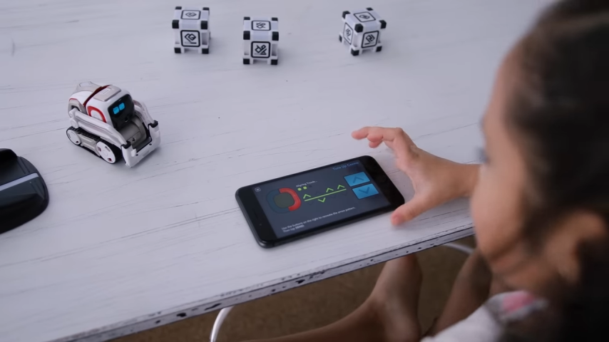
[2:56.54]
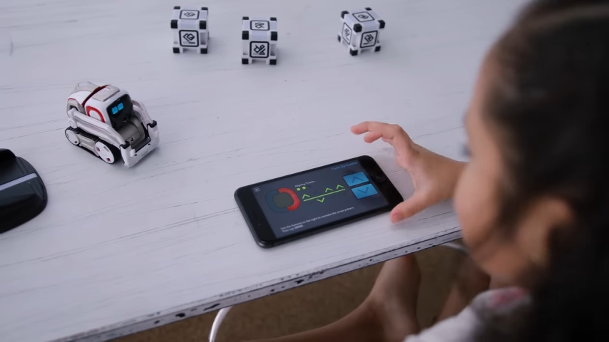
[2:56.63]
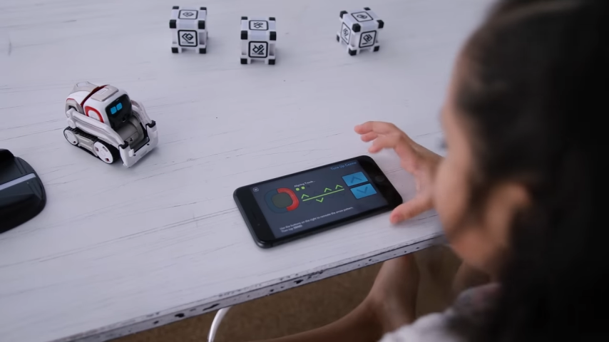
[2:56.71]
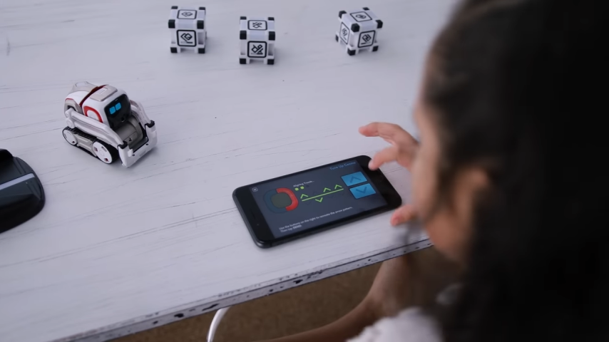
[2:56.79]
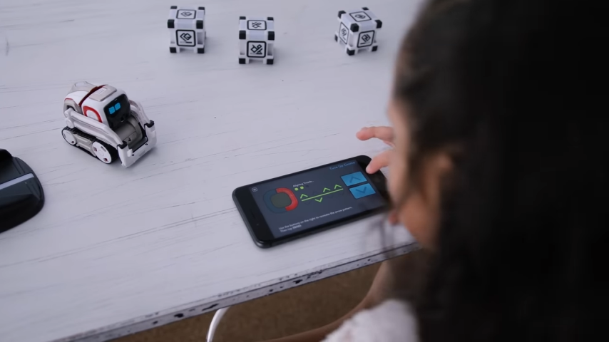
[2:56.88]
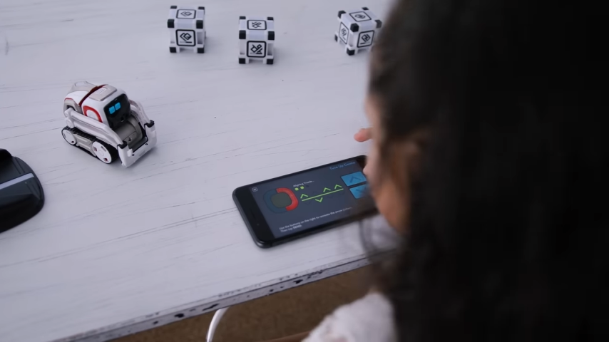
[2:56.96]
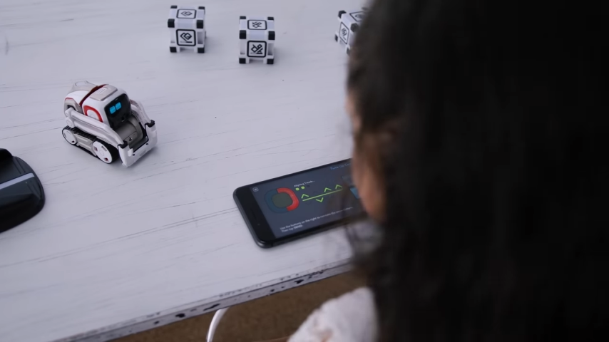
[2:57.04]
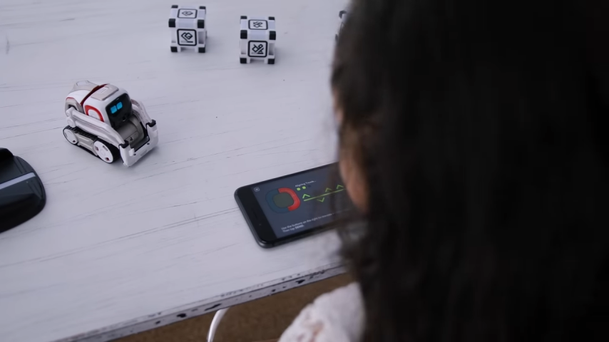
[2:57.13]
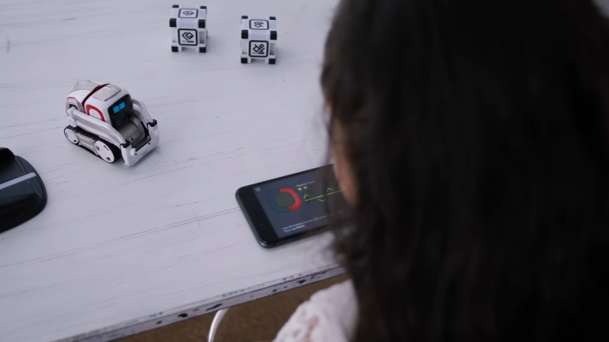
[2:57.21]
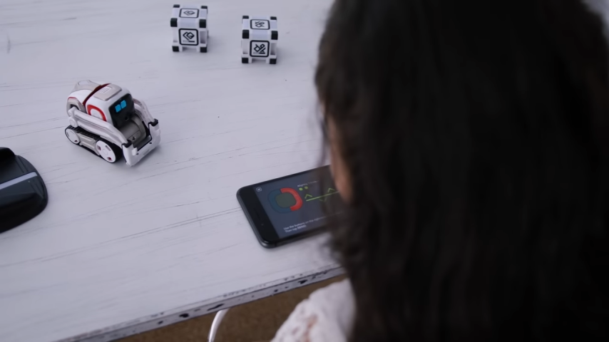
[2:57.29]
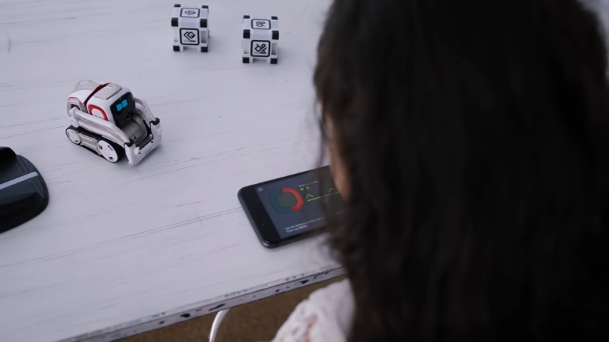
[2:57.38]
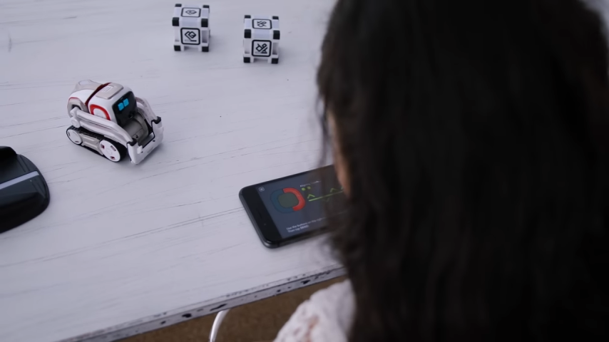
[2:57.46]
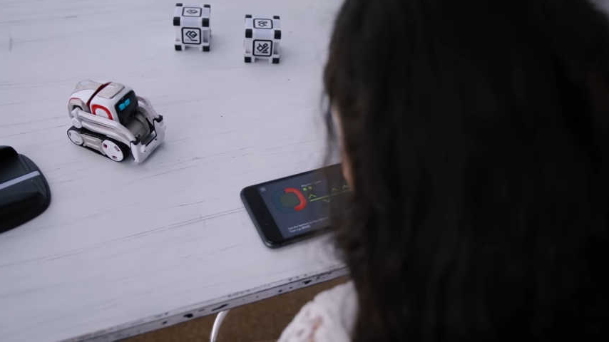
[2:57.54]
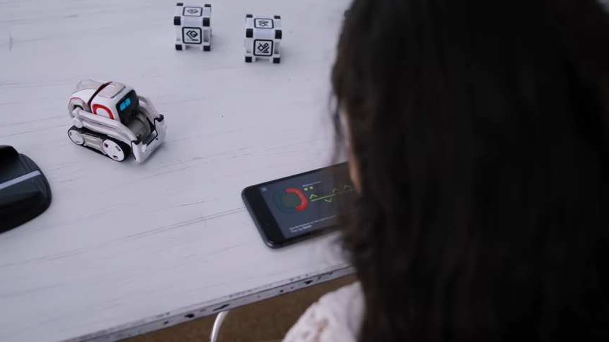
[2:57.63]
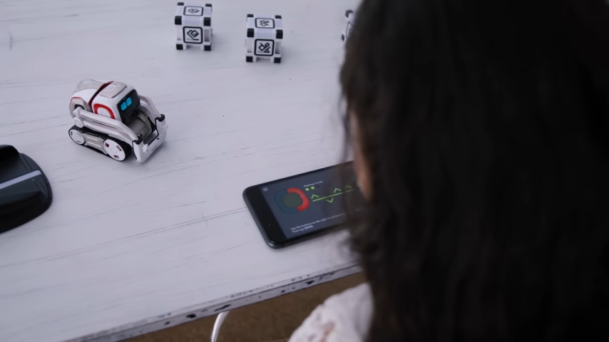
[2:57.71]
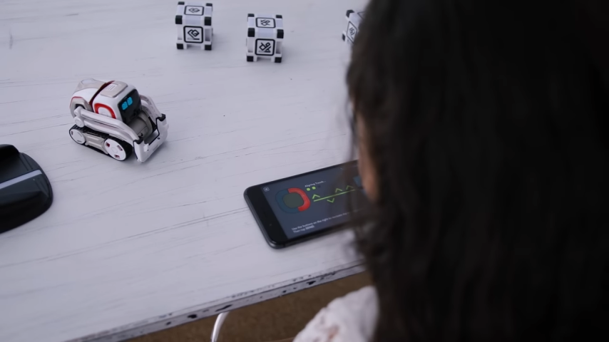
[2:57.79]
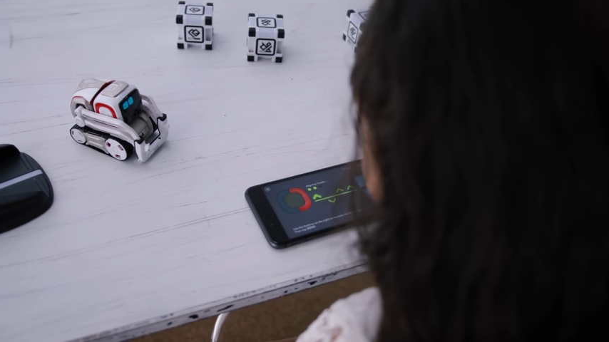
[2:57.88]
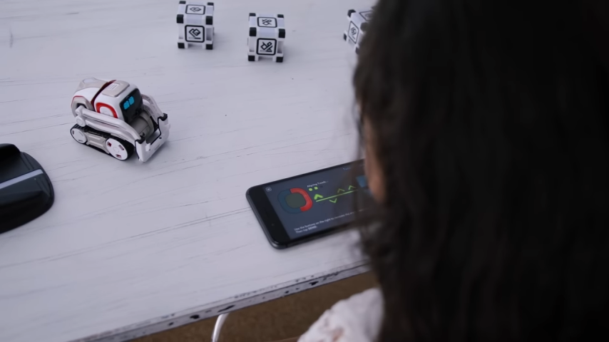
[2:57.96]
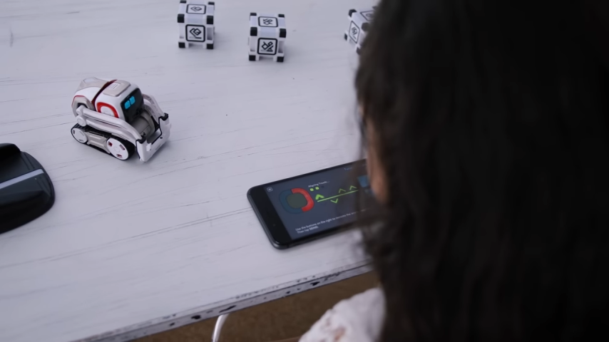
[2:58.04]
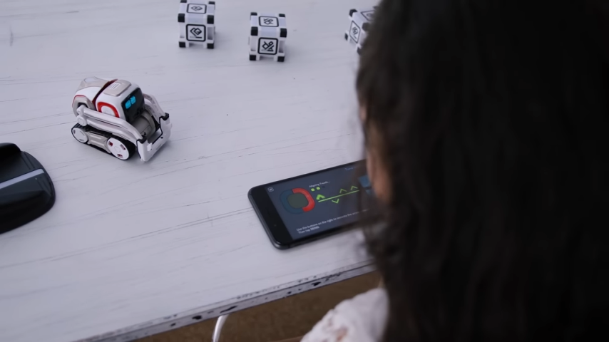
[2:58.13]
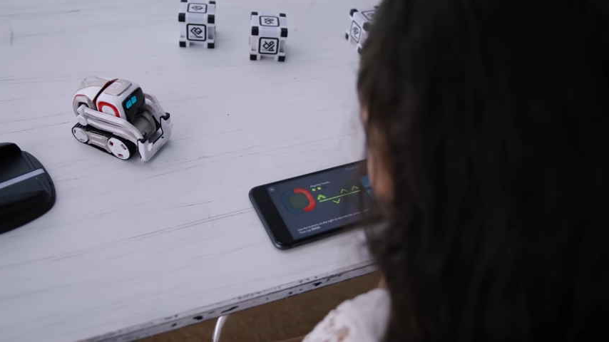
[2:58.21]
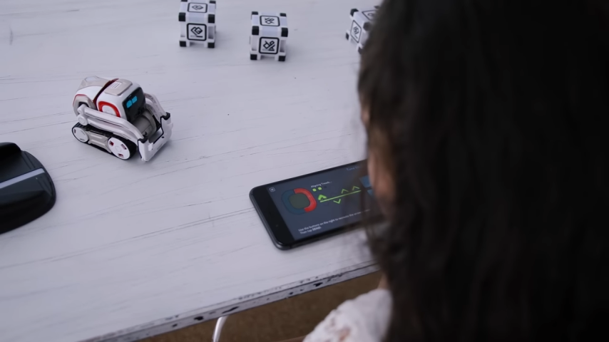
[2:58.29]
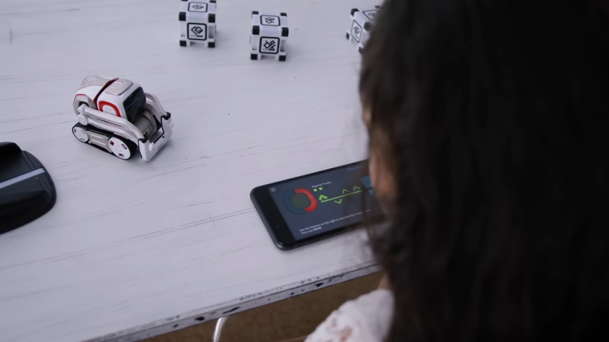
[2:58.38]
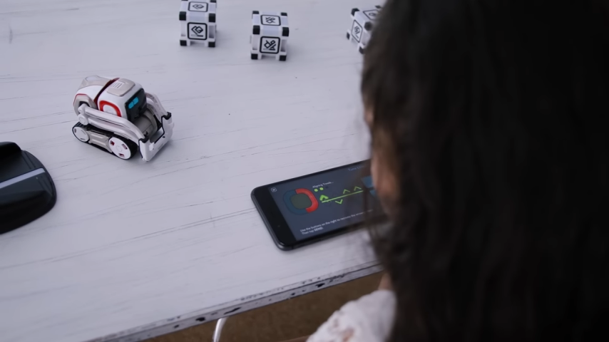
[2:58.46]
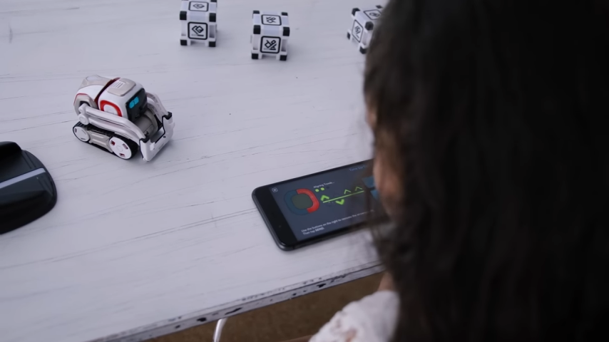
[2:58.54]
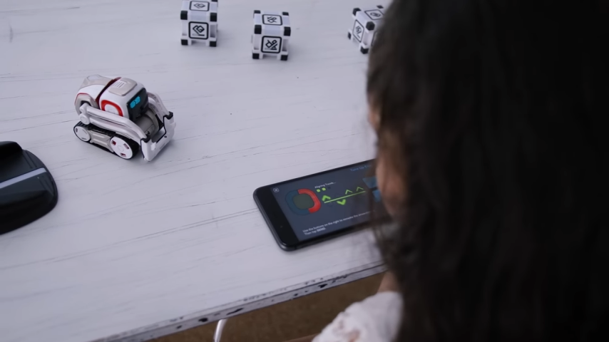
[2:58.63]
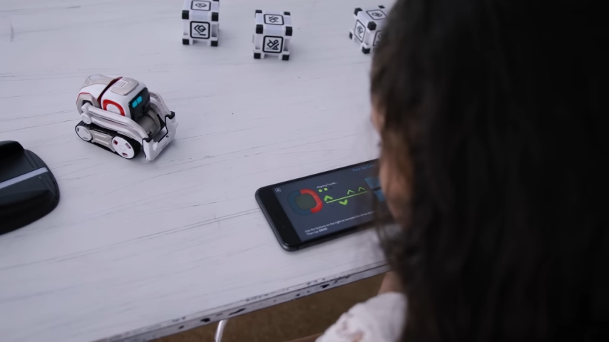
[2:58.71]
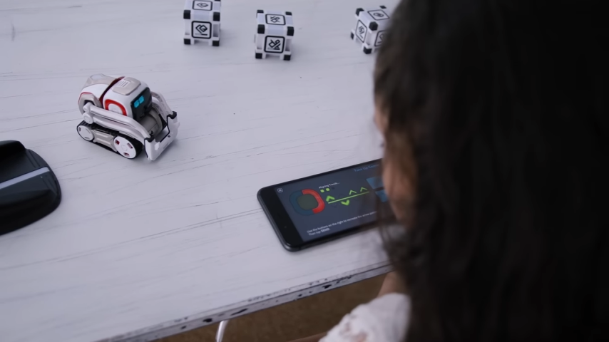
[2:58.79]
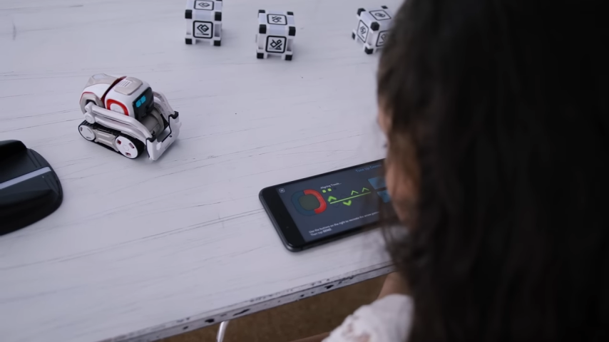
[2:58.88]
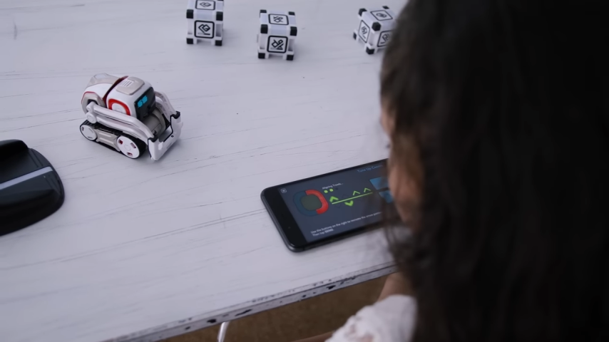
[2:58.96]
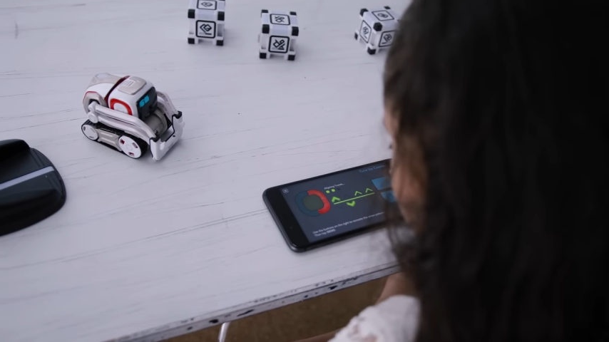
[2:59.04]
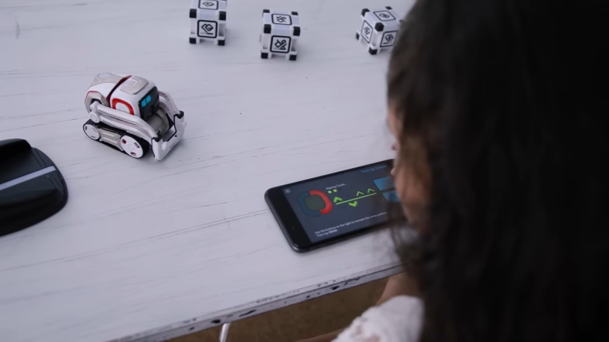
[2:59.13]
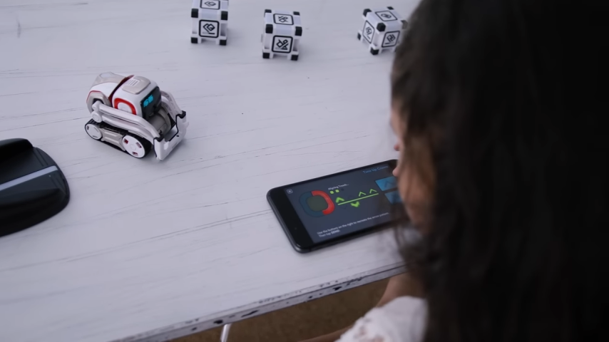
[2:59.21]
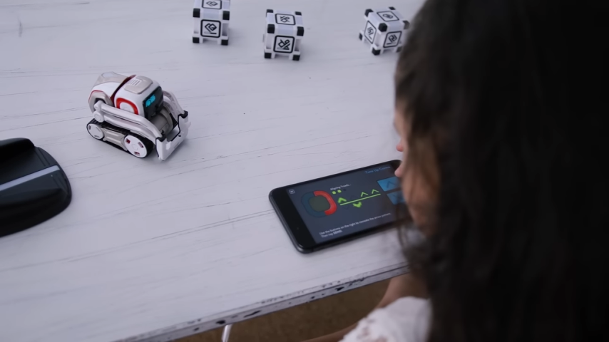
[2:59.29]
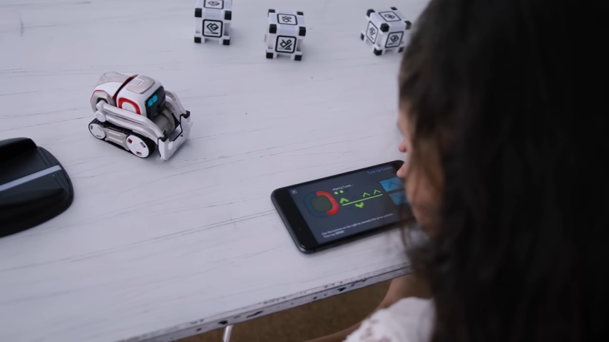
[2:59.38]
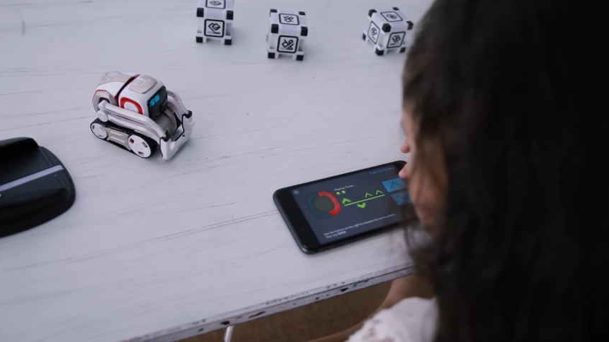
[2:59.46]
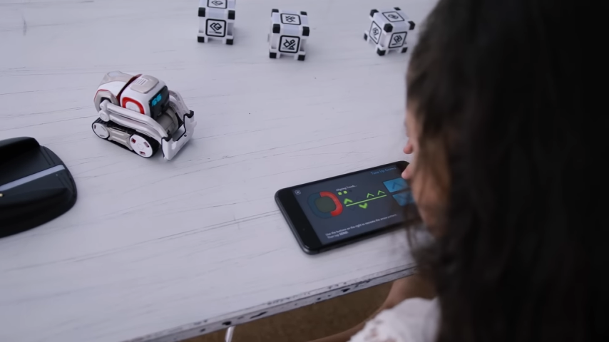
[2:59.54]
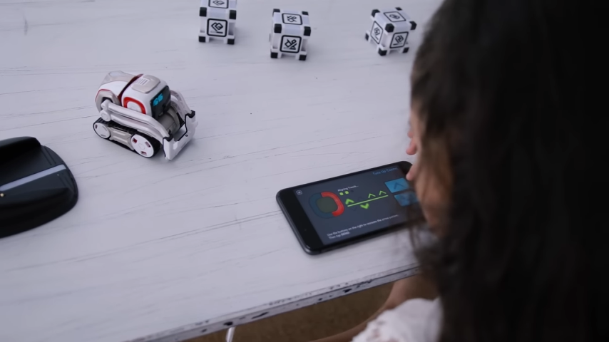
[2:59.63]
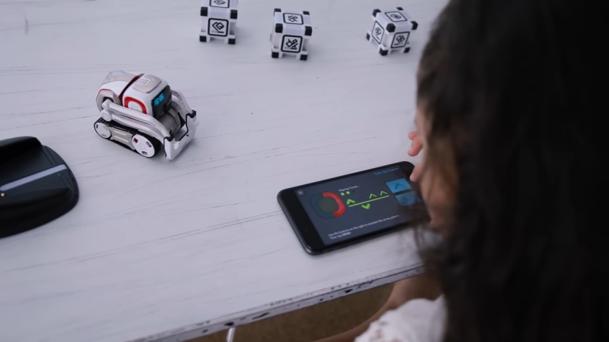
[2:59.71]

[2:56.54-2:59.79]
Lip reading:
[unreadable: no face in view]